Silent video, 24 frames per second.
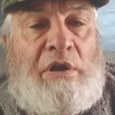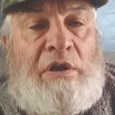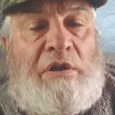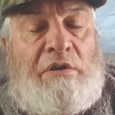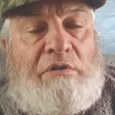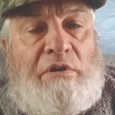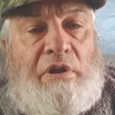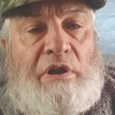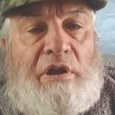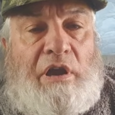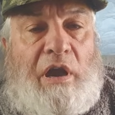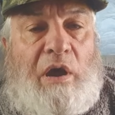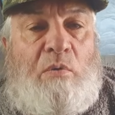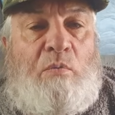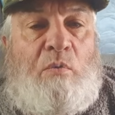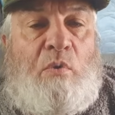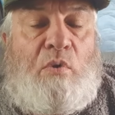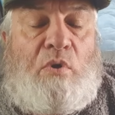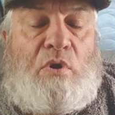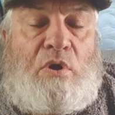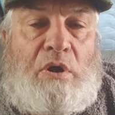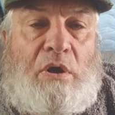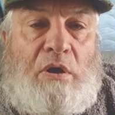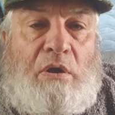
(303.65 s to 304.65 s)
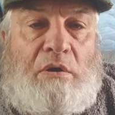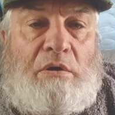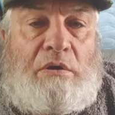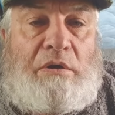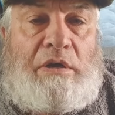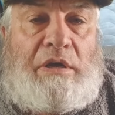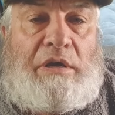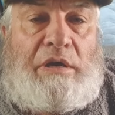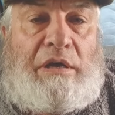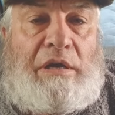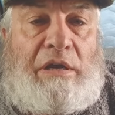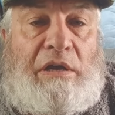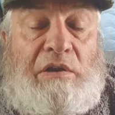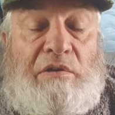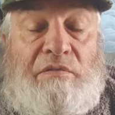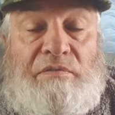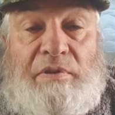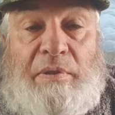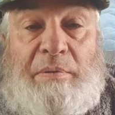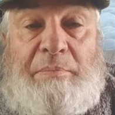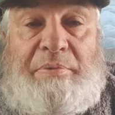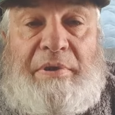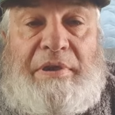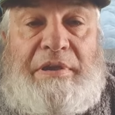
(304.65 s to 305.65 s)
I'm going to go walk along a
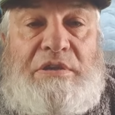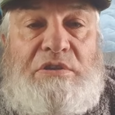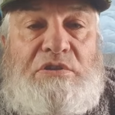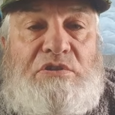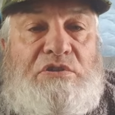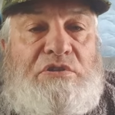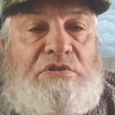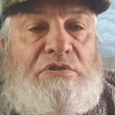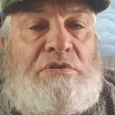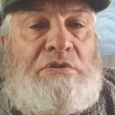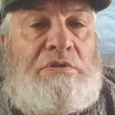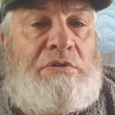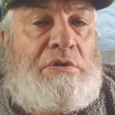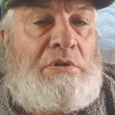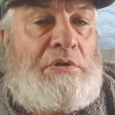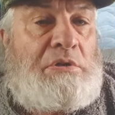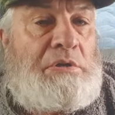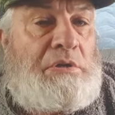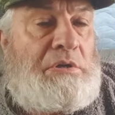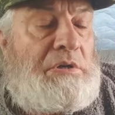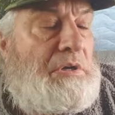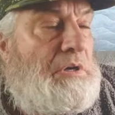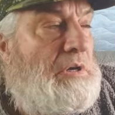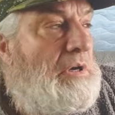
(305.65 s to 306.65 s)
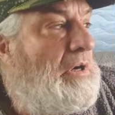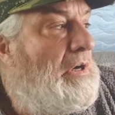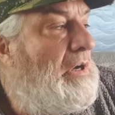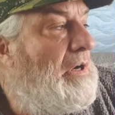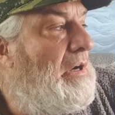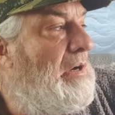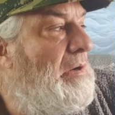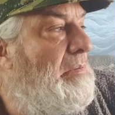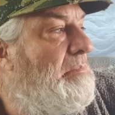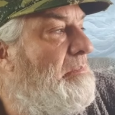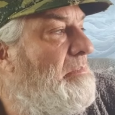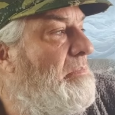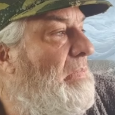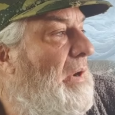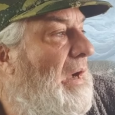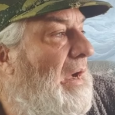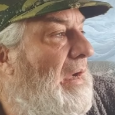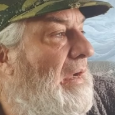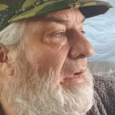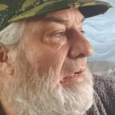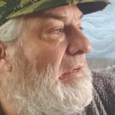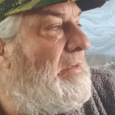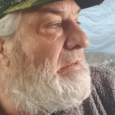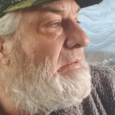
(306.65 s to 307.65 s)
lovely beach, and
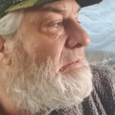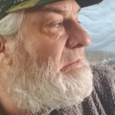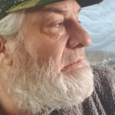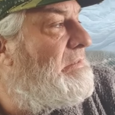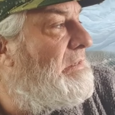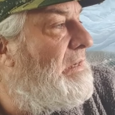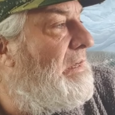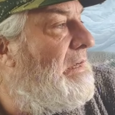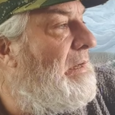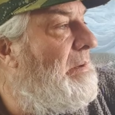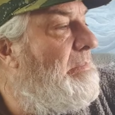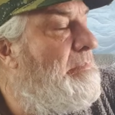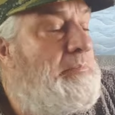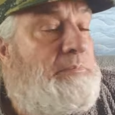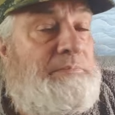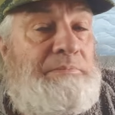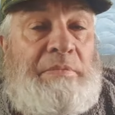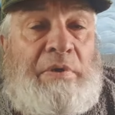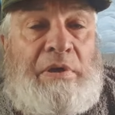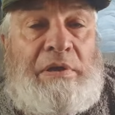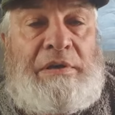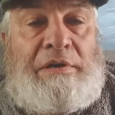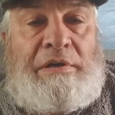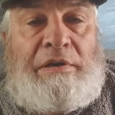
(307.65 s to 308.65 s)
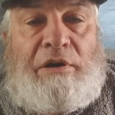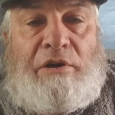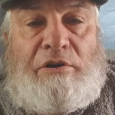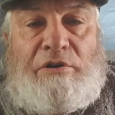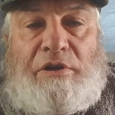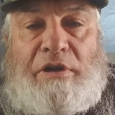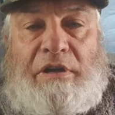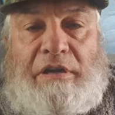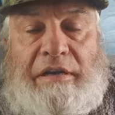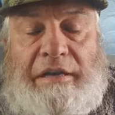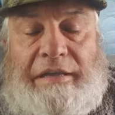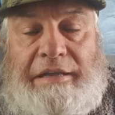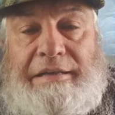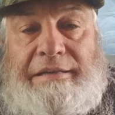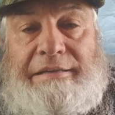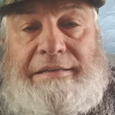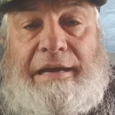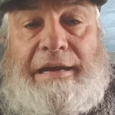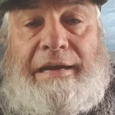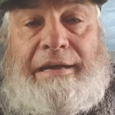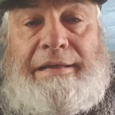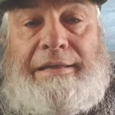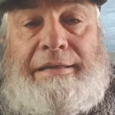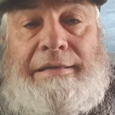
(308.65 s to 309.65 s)
on a clear
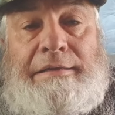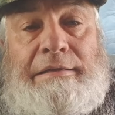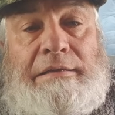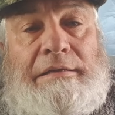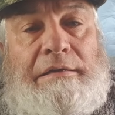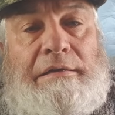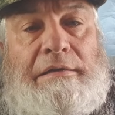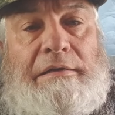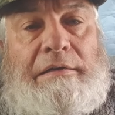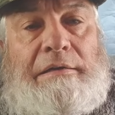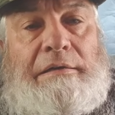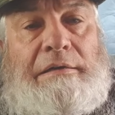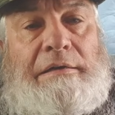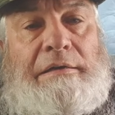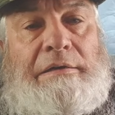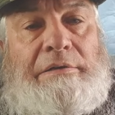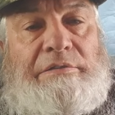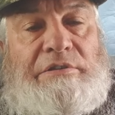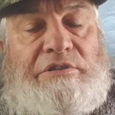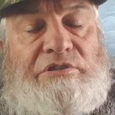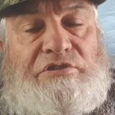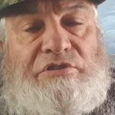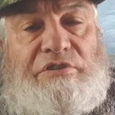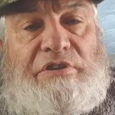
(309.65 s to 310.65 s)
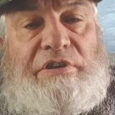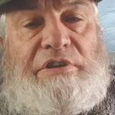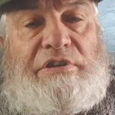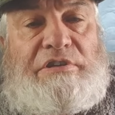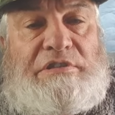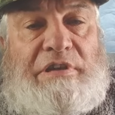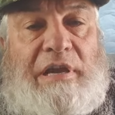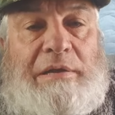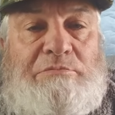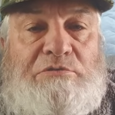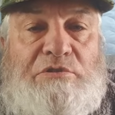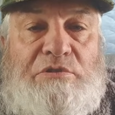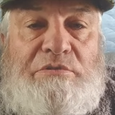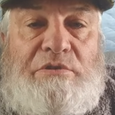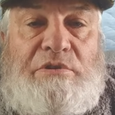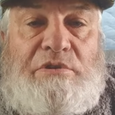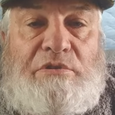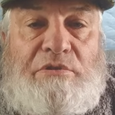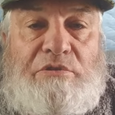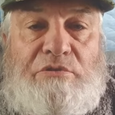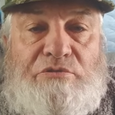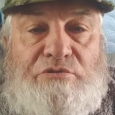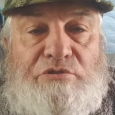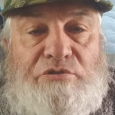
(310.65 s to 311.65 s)
day, the sea is absolutely
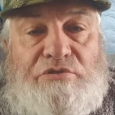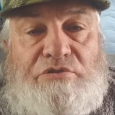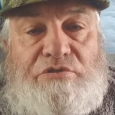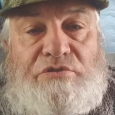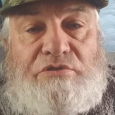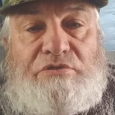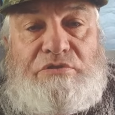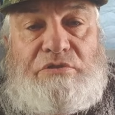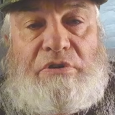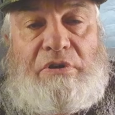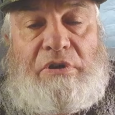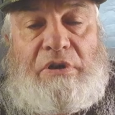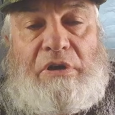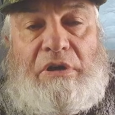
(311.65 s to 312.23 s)
gorgeous.